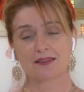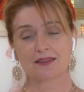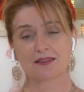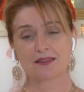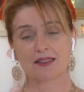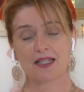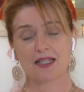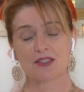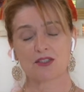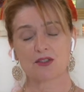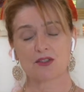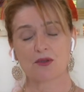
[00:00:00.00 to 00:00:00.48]

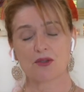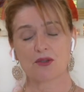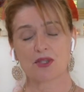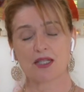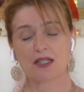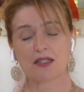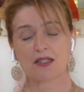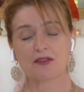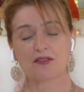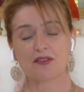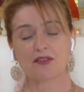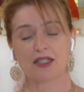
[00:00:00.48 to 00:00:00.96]
as you
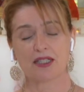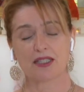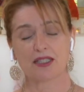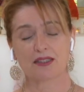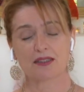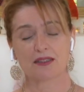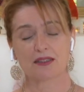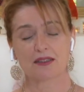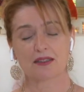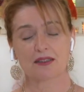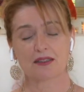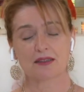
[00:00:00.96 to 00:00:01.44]
think of
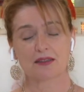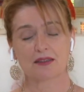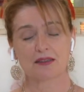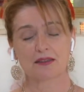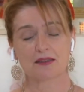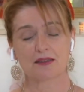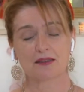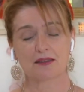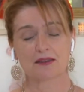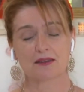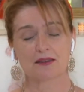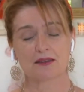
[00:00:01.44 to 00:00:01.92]
it?
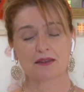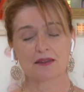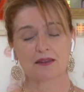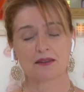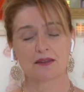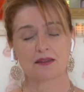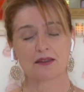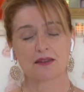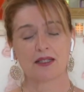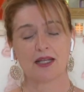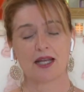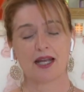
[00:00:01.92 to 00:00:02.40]

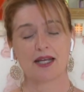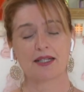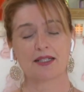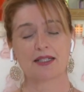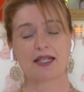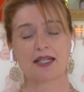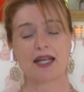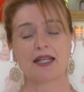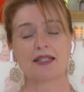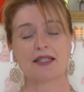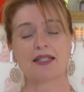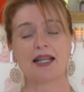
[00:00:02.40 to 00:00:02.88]
And
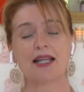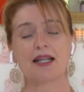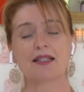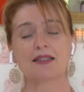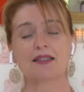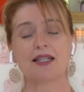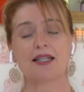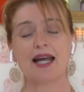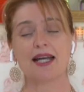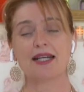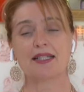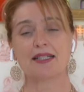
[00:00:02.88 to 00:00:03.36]
can that
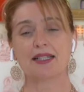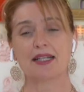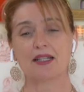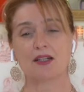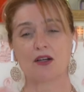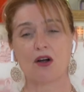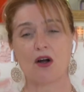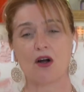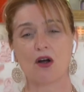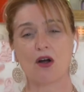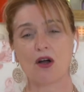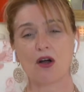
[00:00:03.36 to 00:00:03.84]
light get
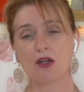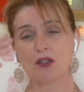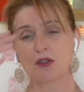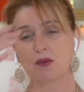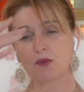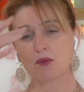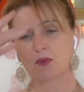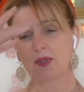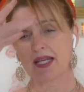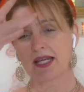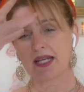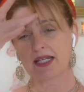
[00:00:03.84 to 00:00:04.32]
all the
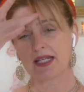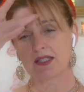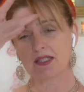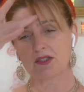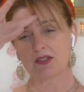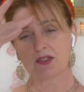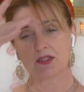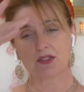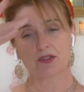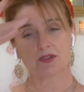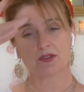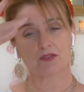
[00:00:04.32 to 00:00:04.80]
way
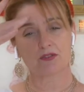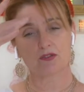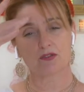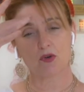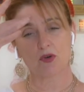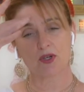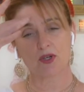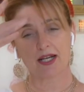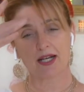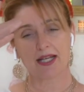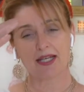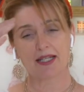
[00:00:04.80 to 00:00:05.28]
to your
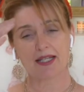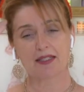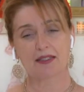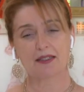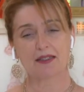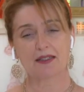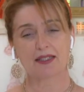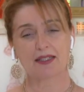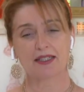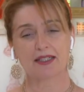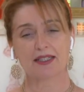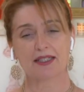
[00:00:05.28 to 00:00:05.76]
forehead?
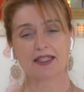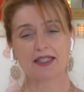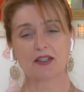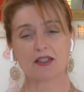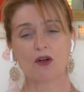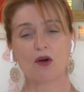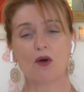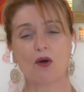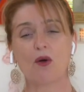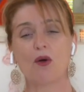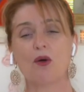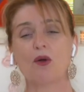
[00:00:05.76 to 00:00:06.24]
Can it get
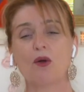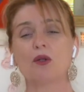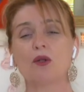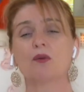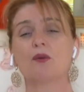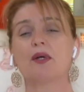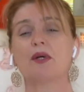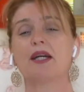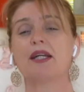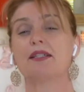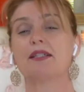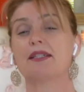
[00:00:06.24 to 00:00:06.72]
all the
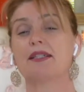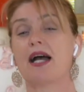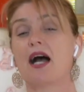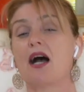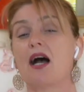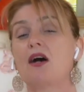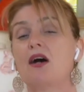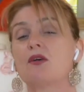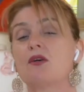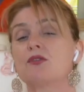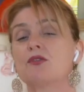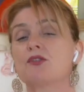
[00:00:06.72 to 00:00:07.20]
way
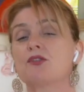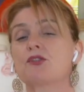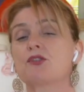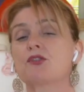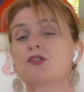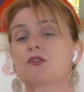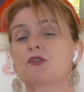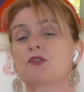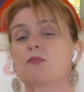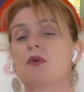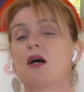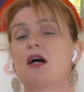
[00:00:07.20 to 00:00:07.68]
down your
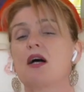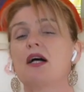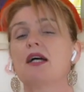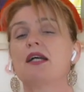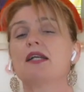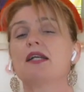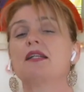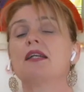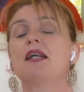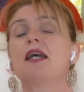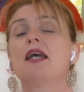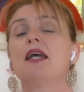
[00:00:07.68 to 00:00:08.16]

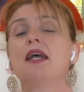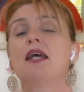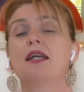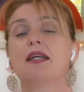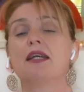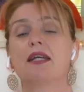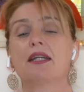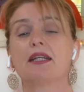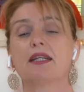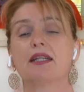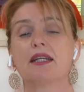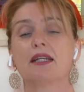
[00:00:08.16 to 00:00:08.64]
spine?
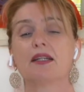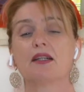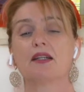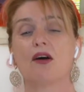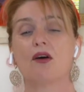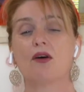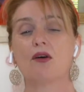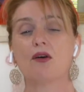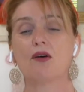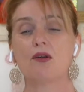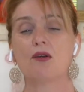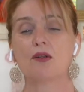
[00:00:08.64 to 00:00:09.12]
Can it get
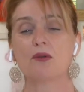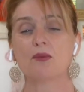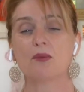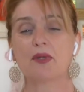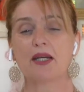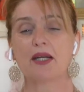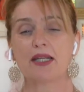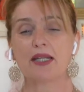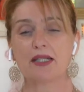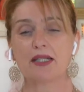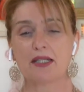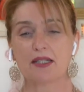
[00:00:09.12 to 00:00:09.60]
all the
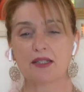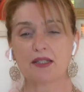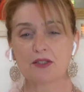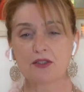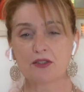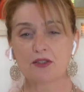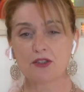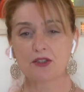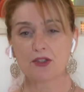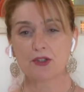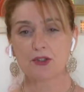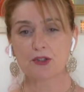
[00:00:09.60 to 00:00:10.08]
way
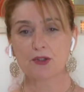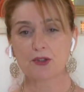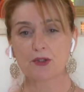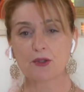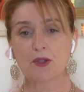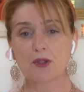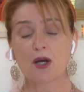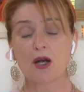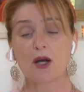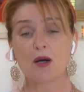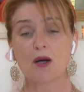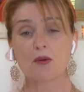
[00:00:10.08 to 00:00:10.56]
into your
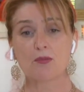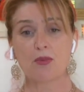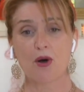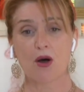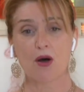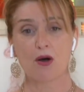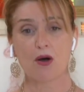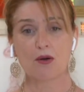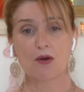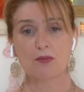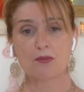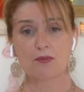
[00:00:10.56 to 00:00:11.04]

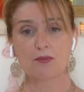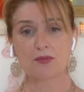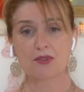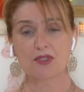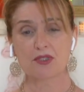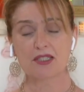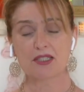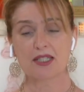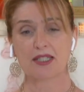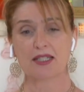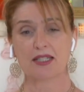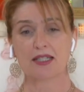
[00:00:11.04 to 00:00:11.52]
palms?
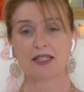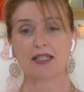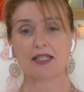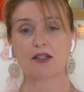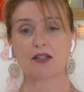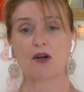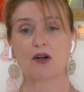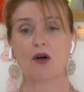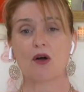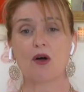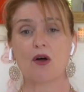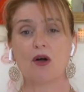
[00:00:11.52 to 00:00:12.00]
Can it
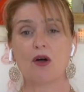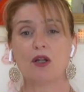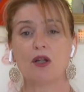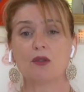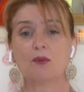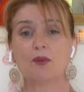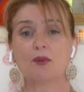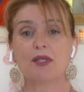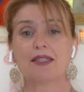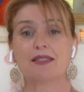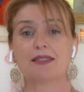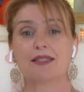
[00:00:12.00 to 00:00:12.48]
get all the
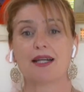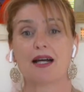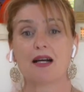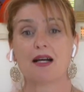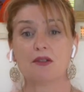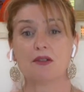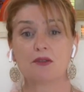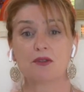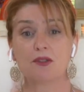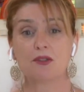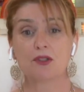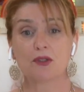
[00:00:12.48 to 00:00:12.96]
way
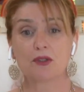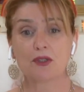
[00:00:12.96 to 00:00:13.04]
down your